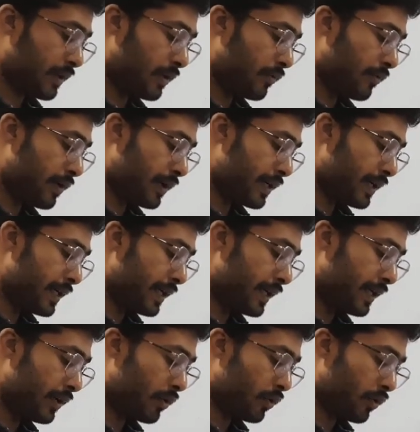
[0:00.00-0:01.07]
converted
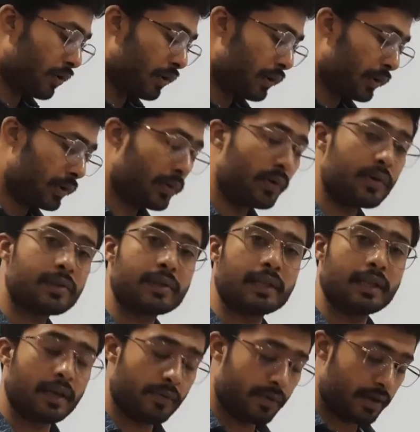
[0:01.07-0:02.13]
into glucose
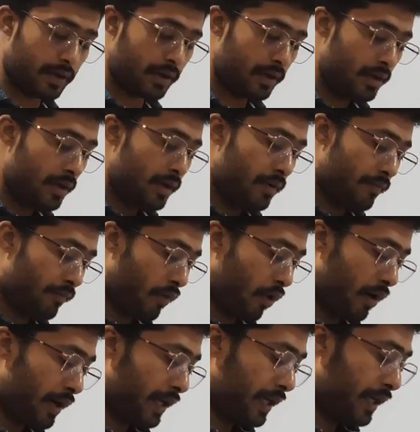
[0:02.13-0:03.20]
in our
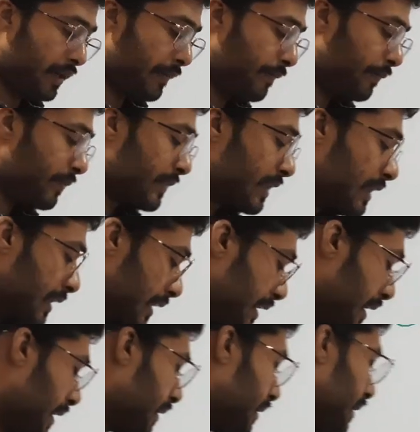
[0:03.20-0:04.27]
body.
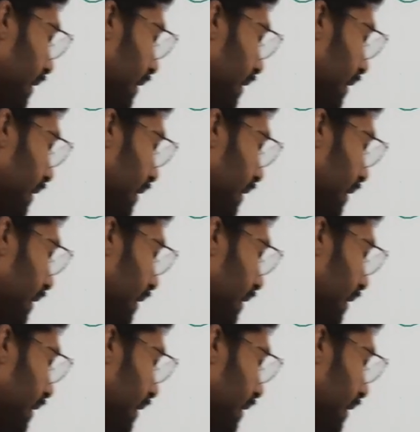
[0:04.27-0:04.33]
Yes,